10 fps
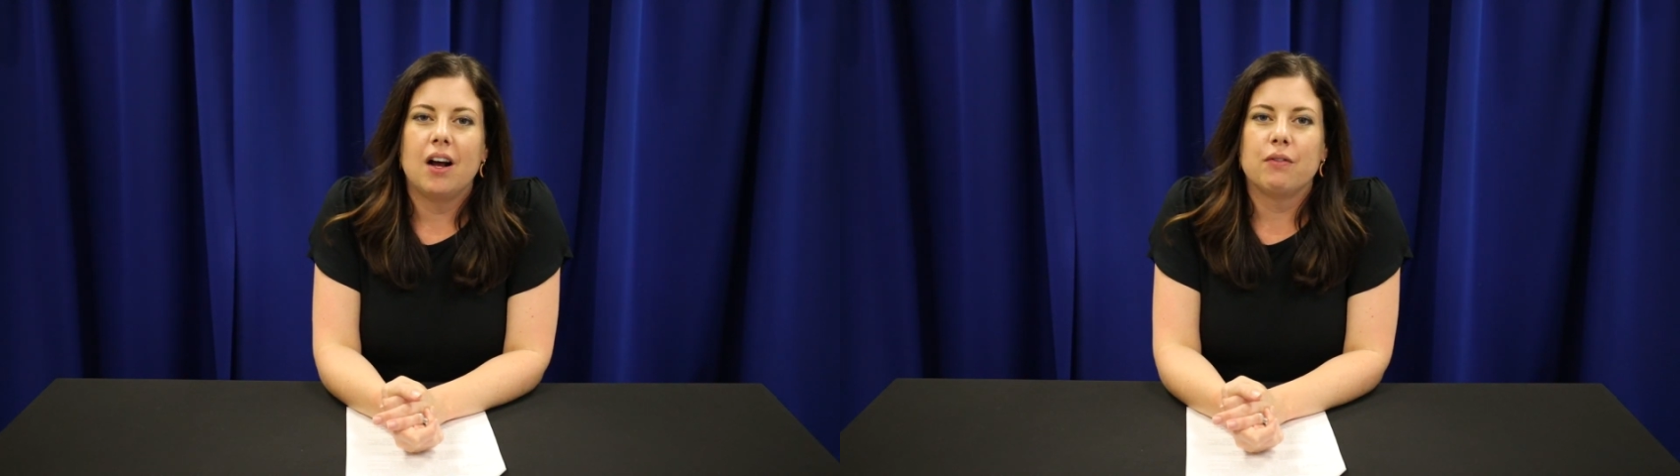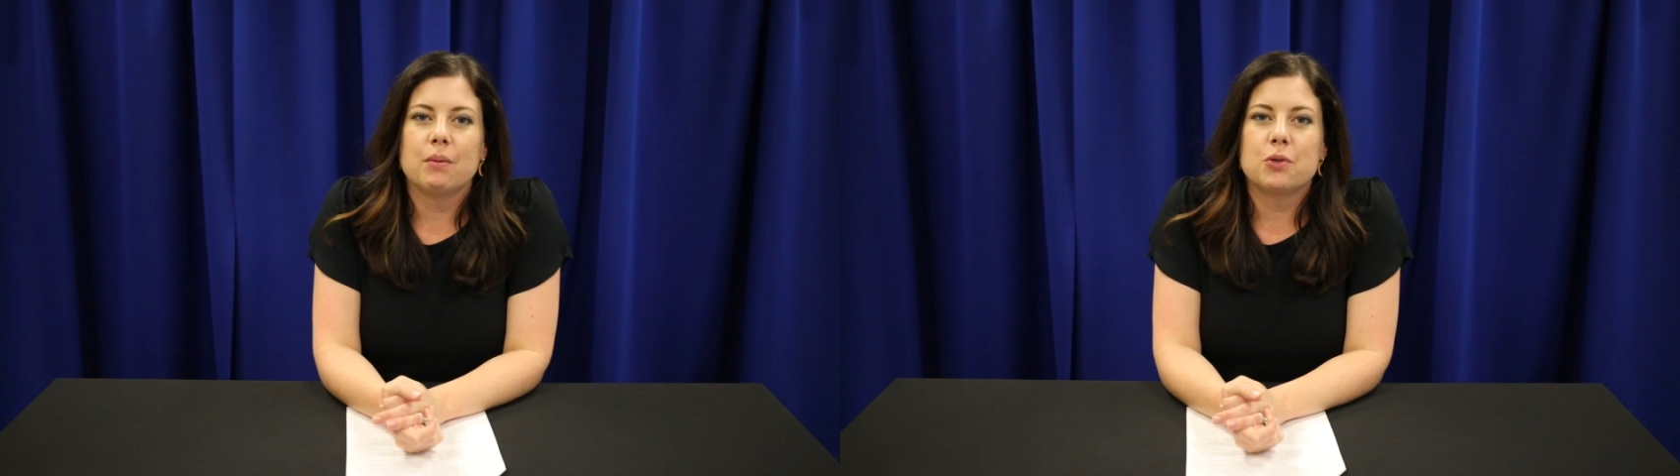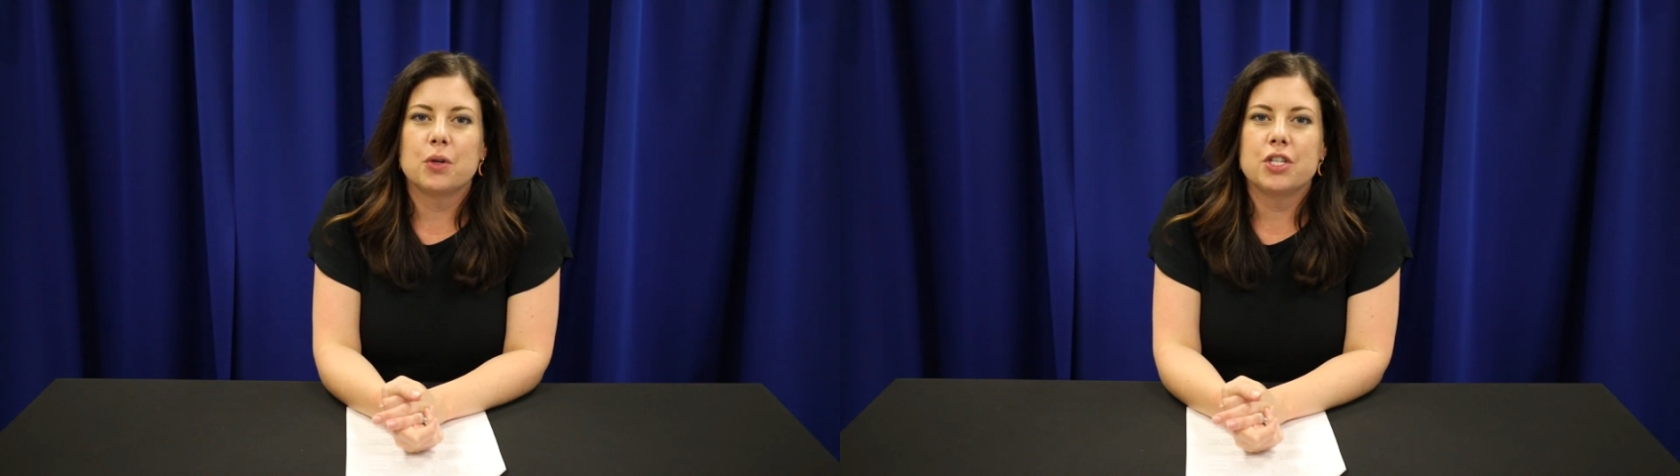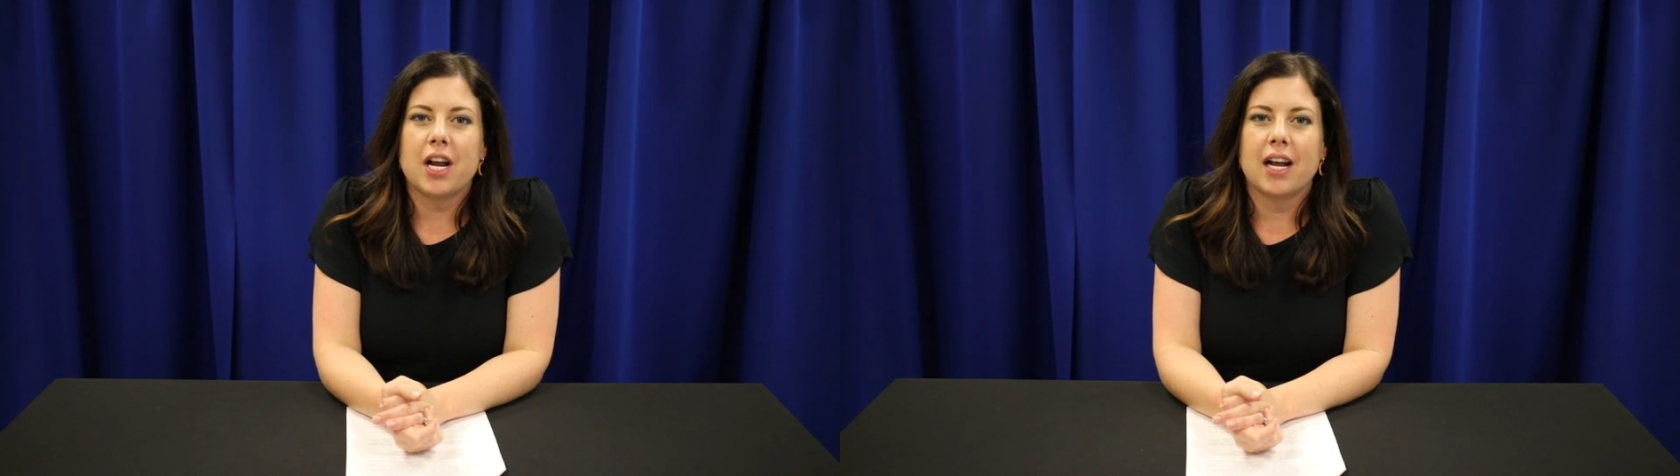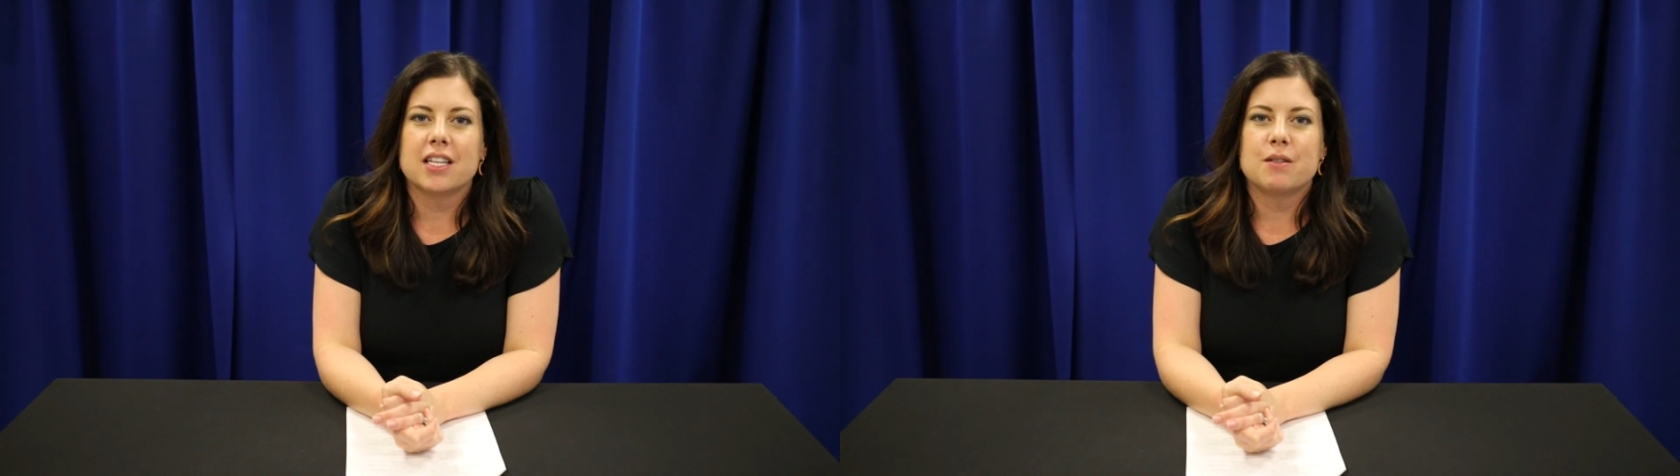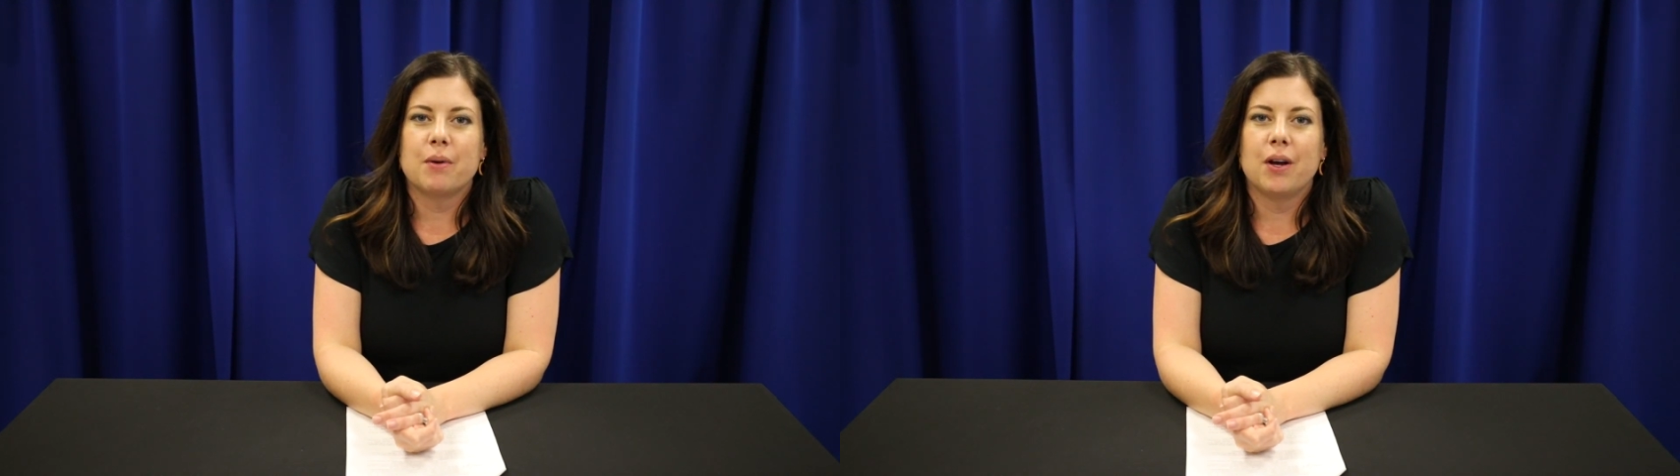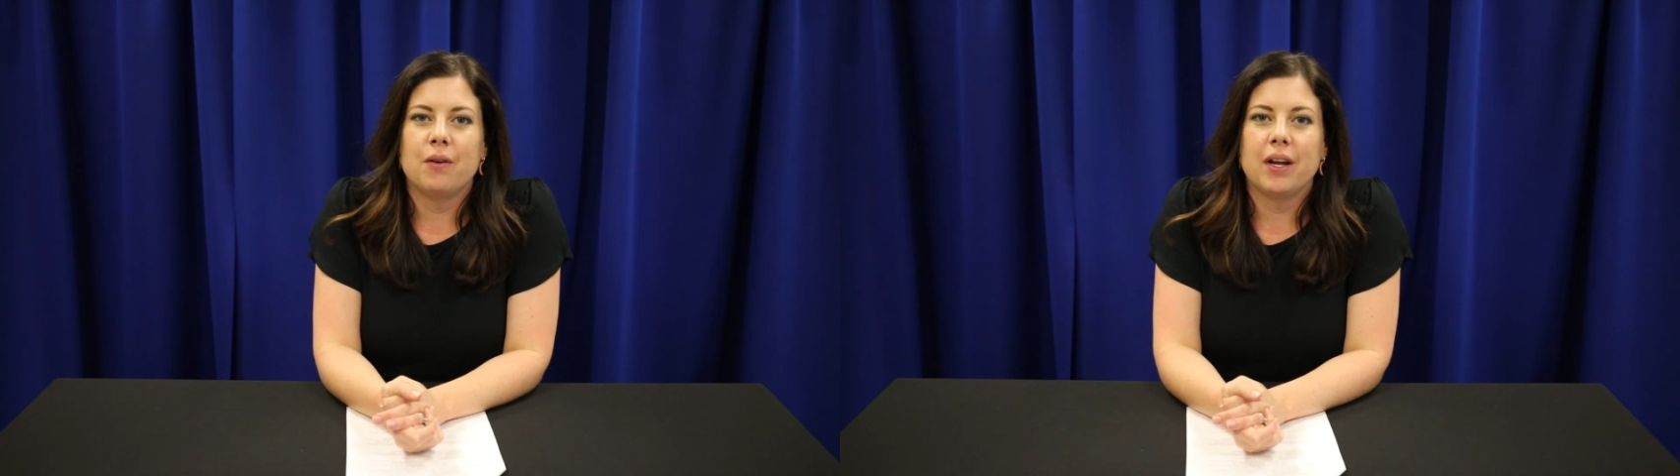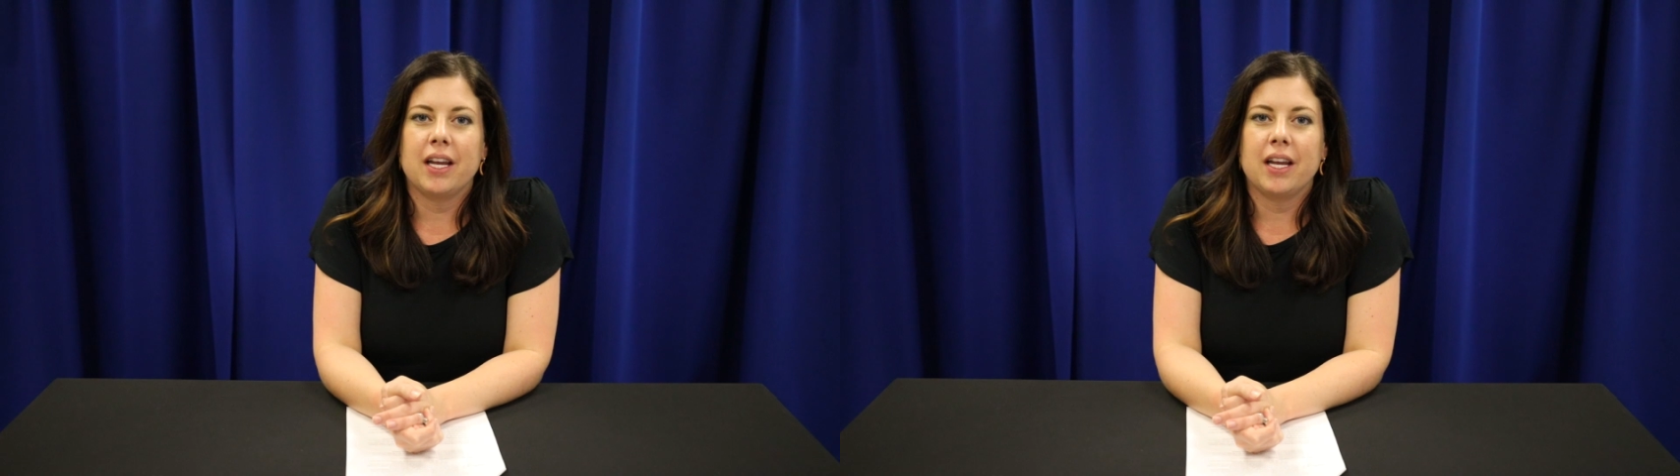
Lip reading: from Georgia Expo,